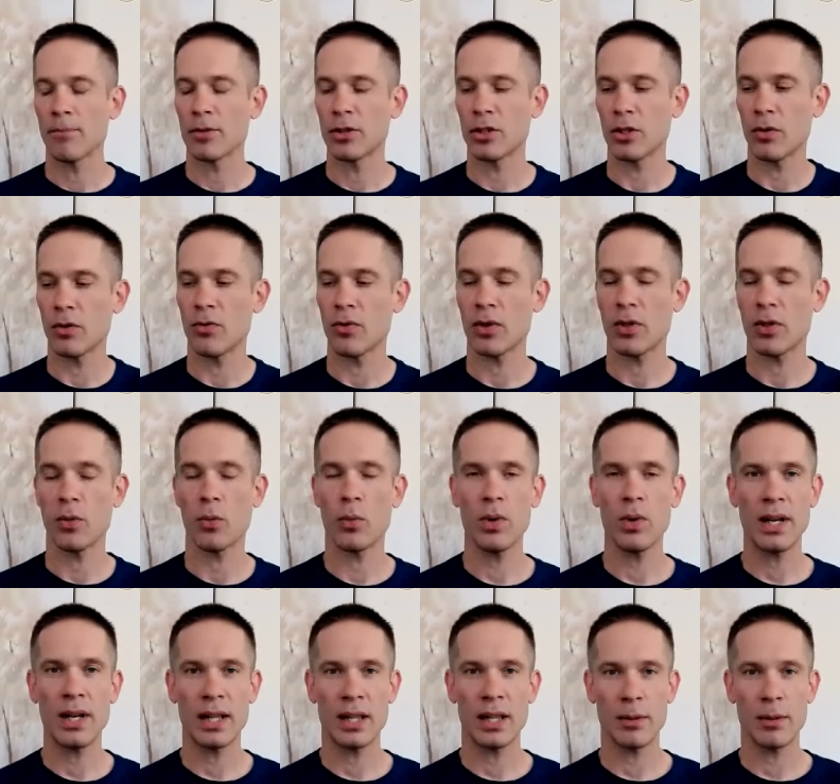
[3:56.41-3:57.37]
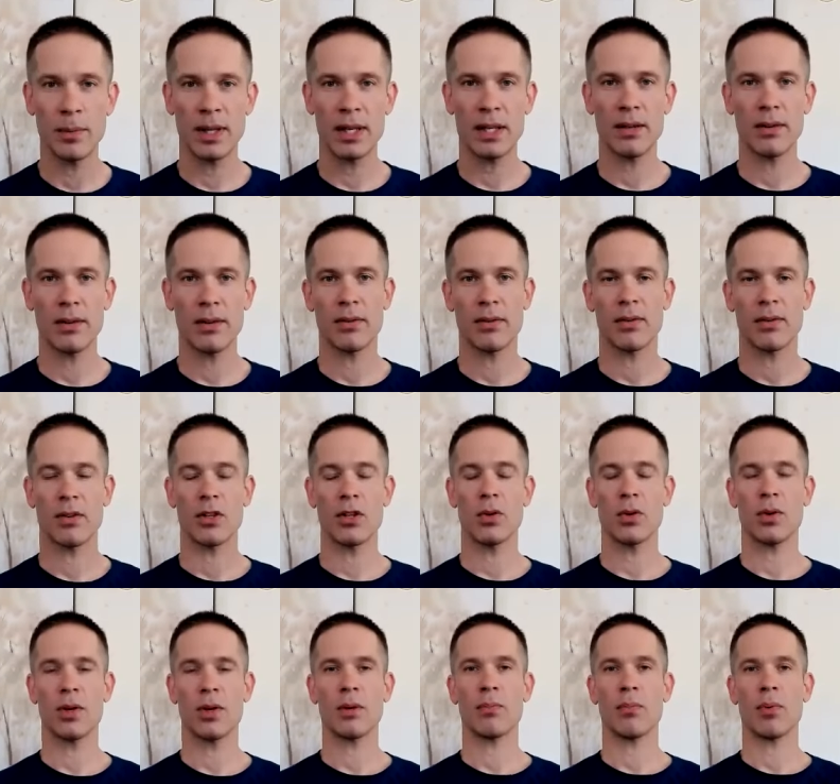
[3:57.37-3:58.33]
So for the wood element,
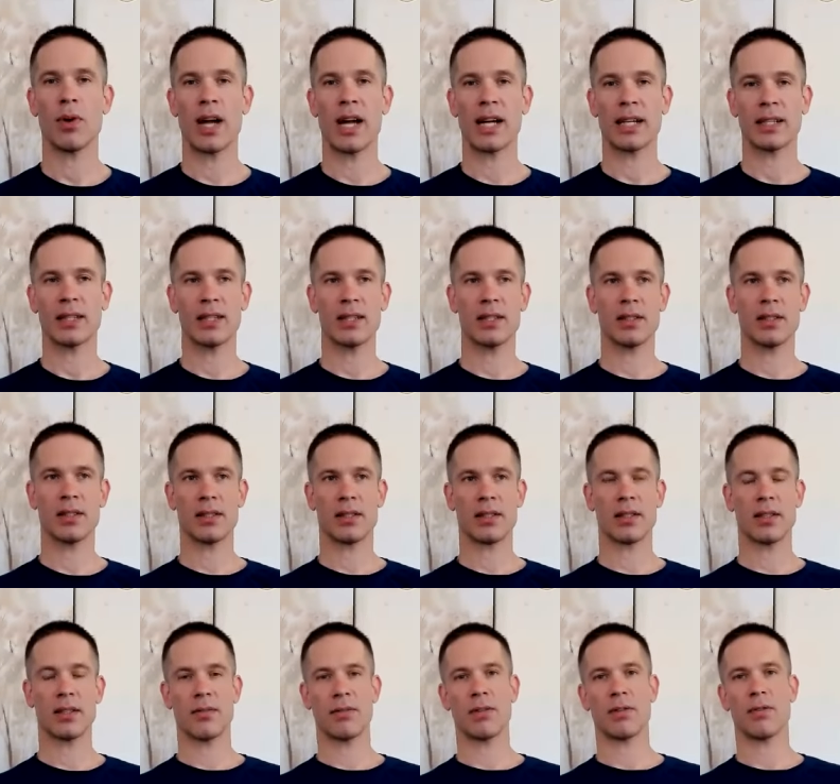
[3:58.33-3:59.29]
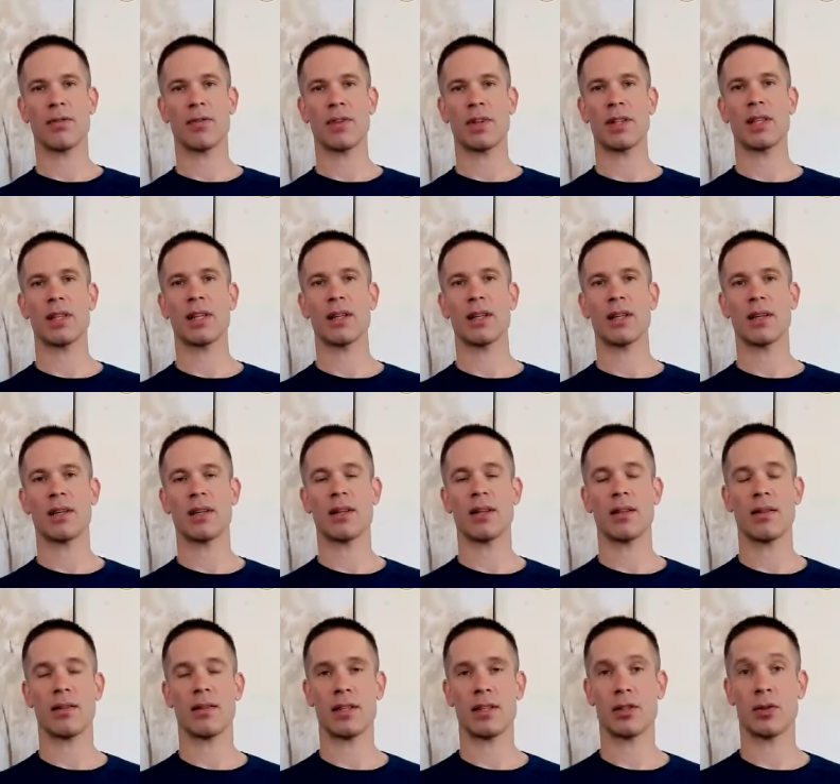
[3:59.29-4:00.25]
you can practice if you're feeling,
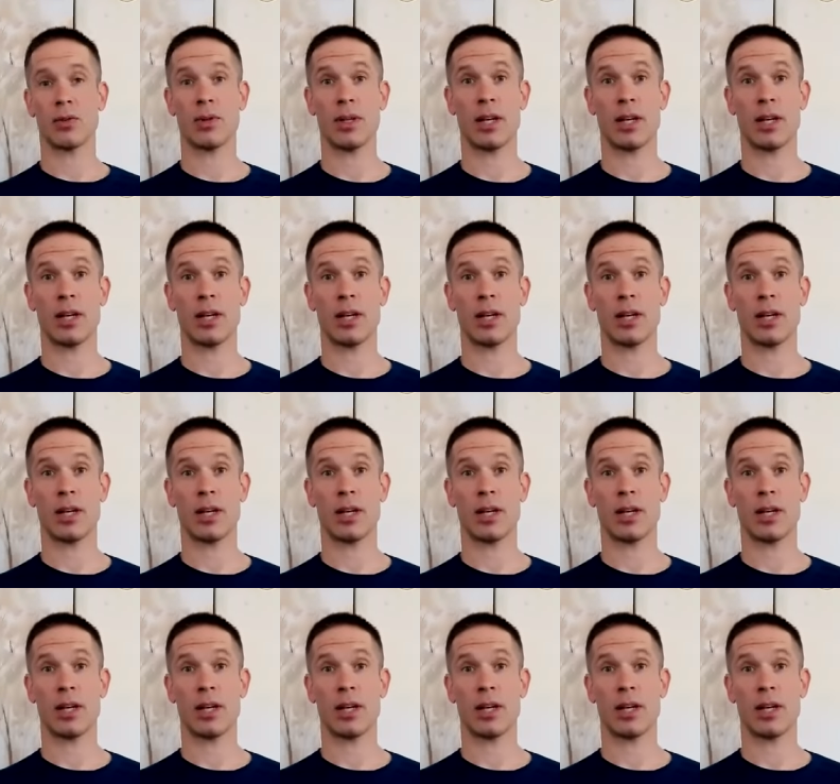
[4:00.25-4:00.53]
this